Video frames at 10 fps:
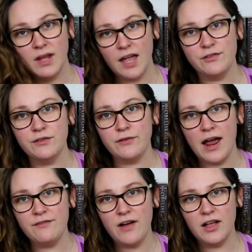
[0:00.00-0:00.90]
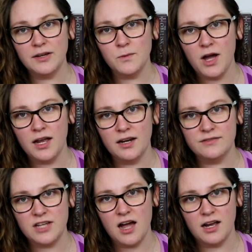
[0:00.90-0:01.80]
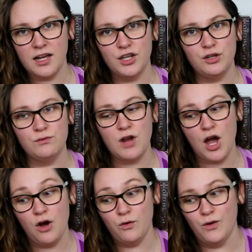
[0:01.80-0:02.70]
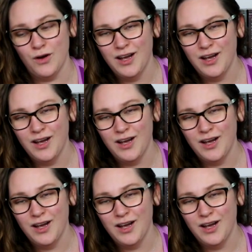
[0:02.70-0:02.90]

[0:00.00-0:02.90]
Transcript: if you've read volume one of Saga, you know.